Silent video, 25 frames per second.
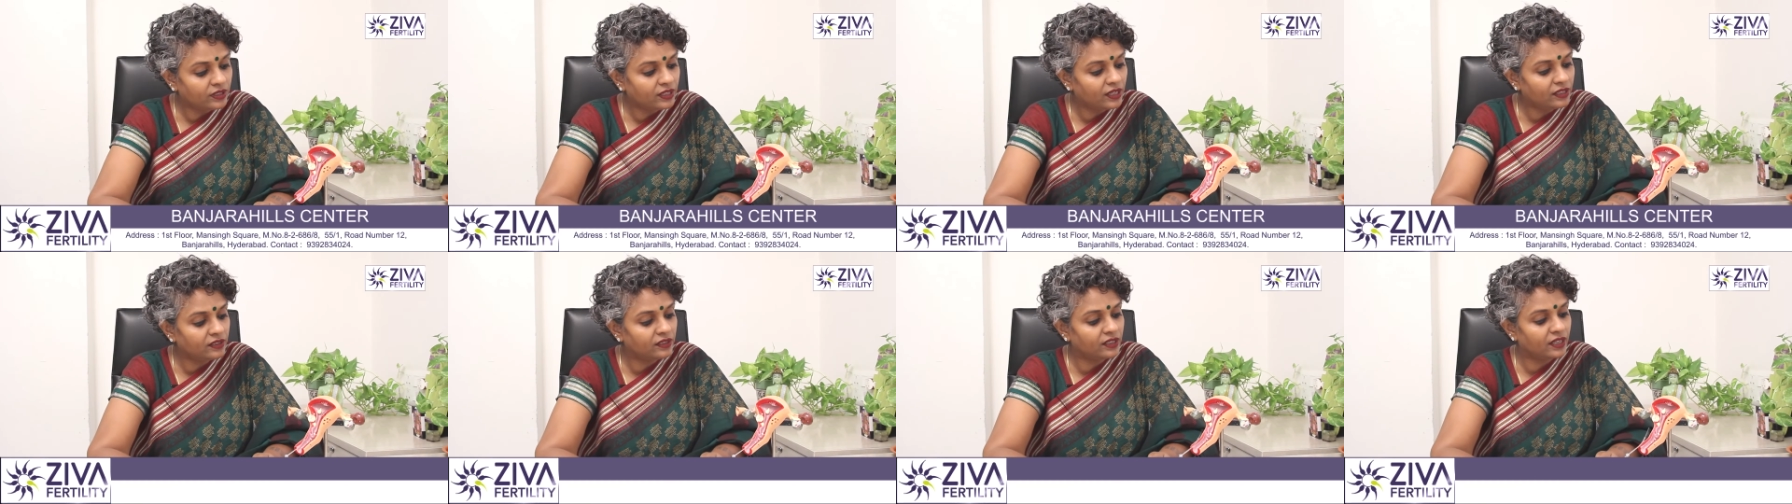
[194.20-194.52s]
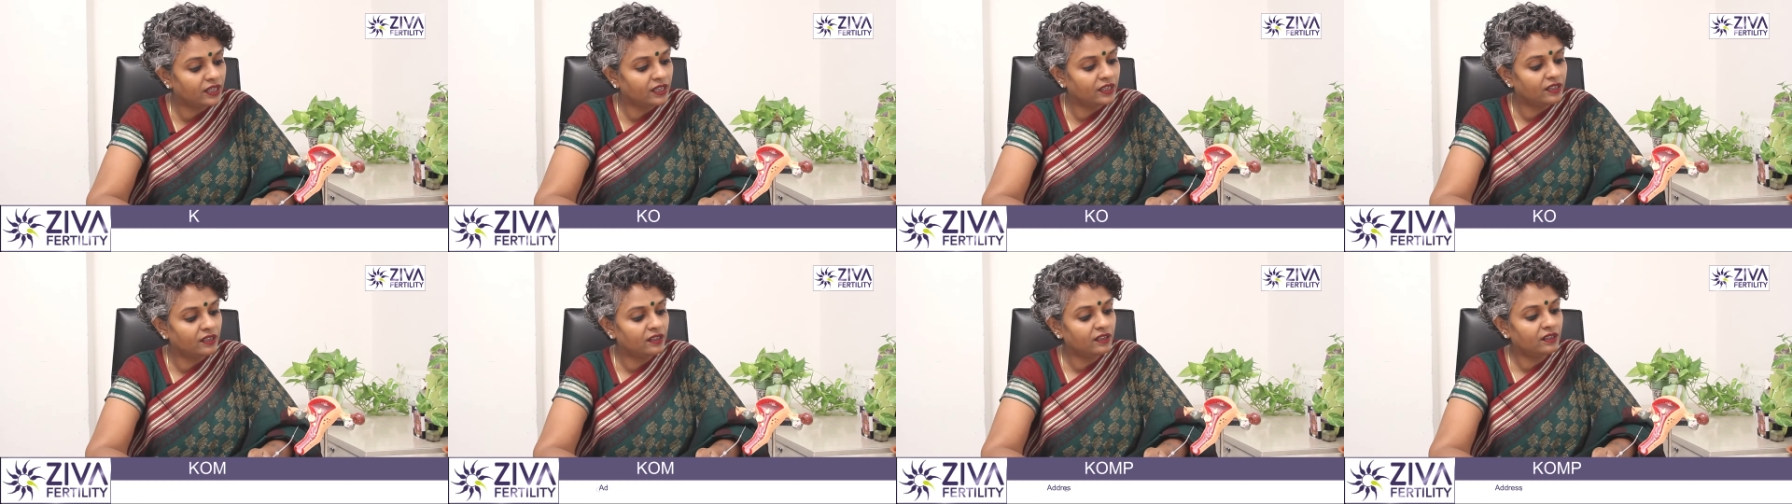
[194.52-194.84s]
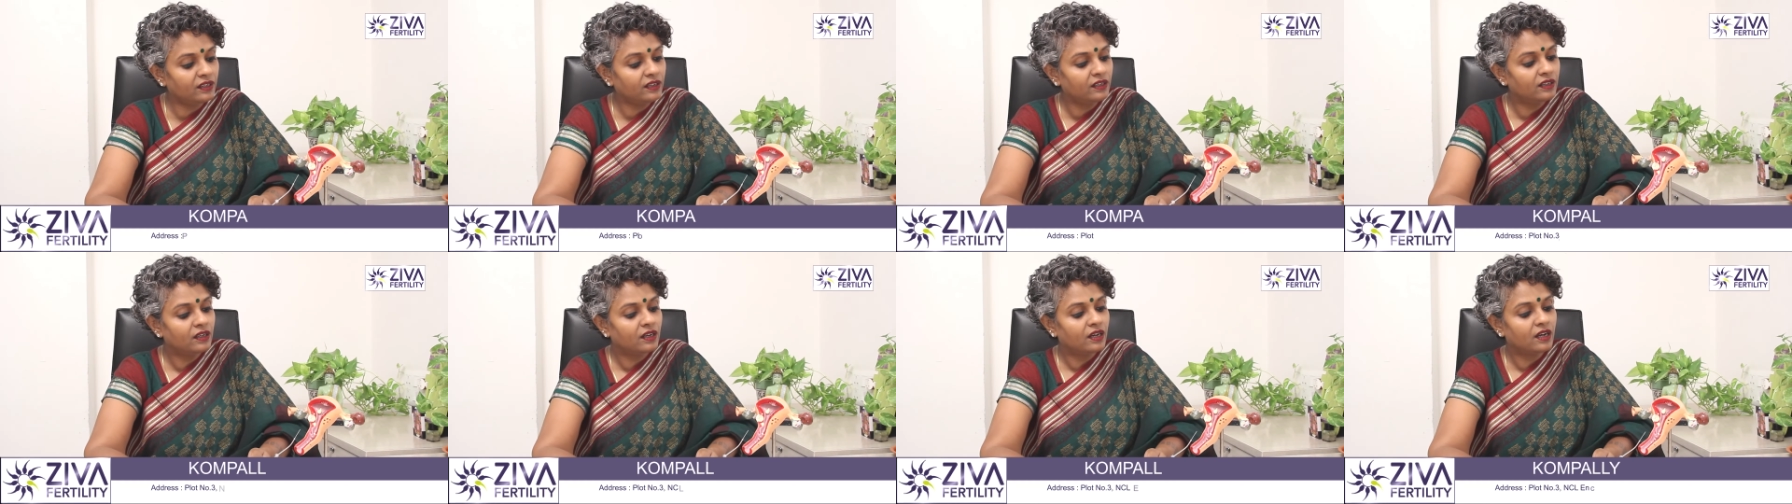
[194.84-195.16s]
and the
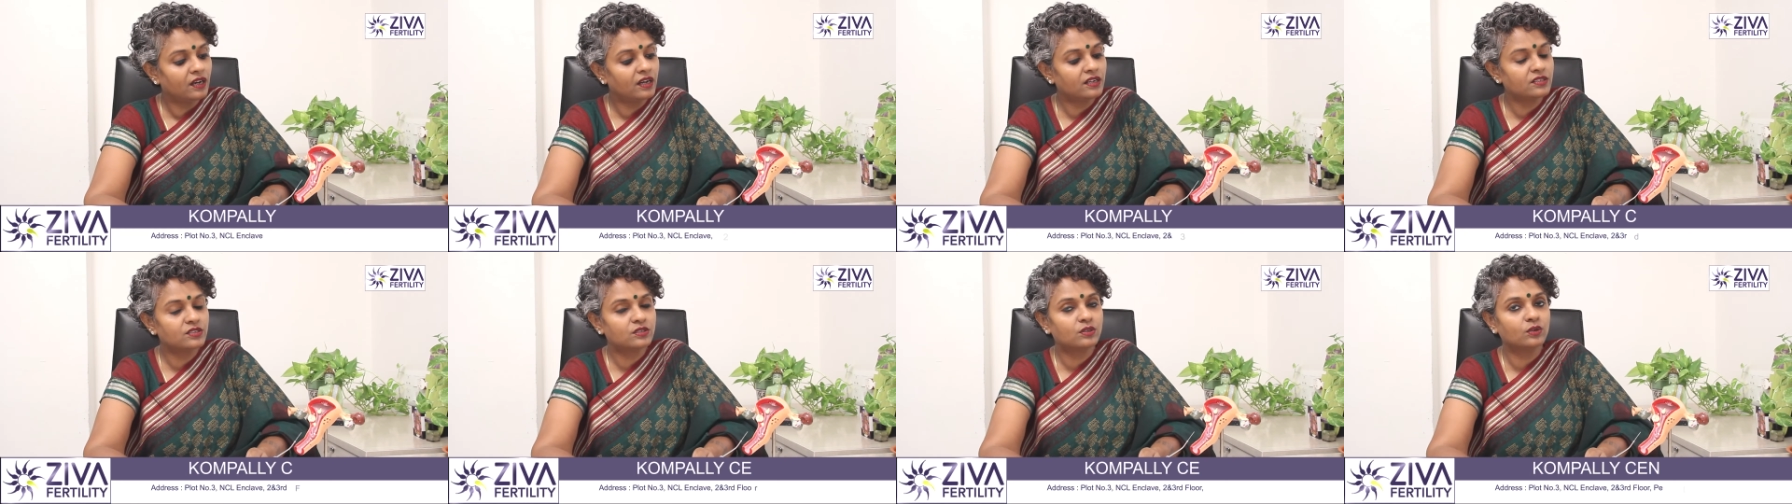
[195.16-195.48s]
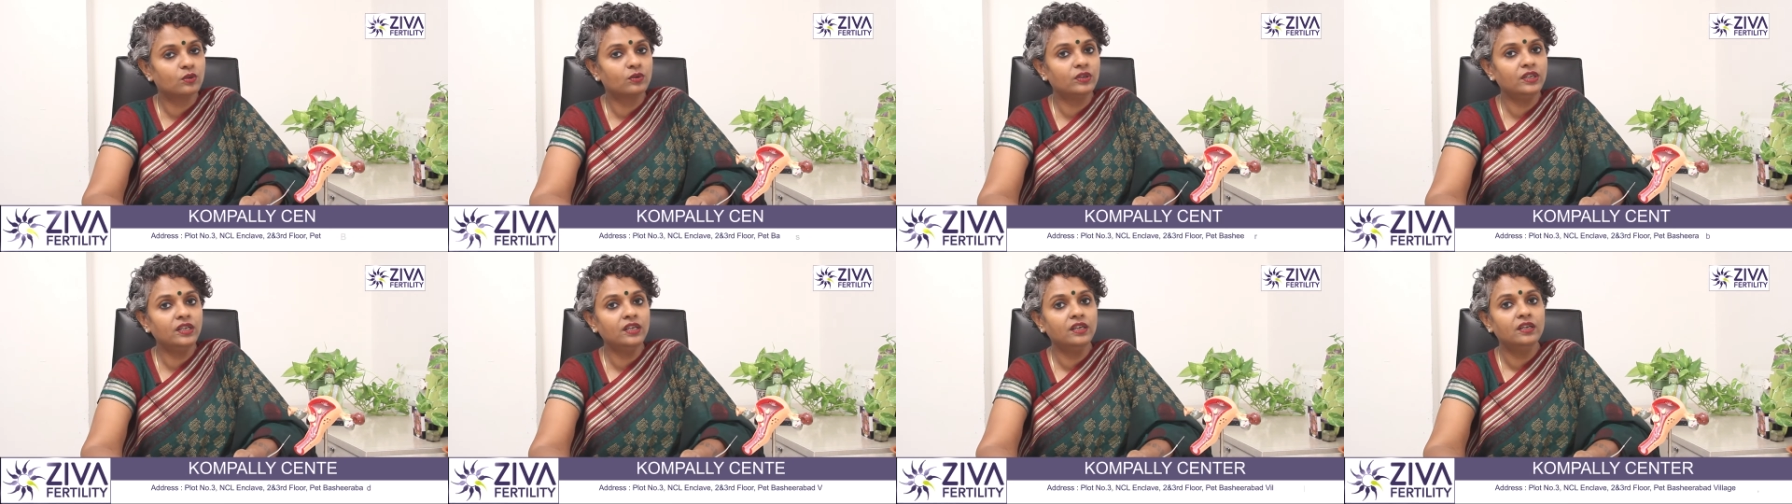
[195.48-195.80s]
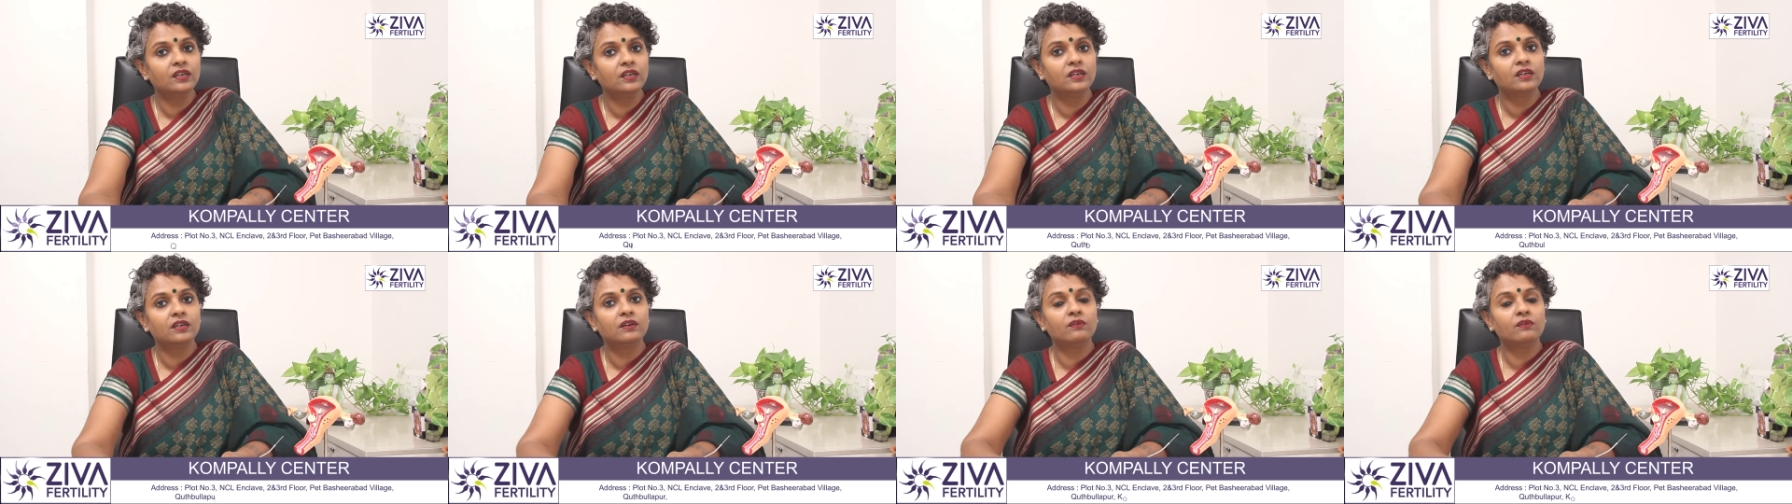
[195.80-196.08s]
inner are slowly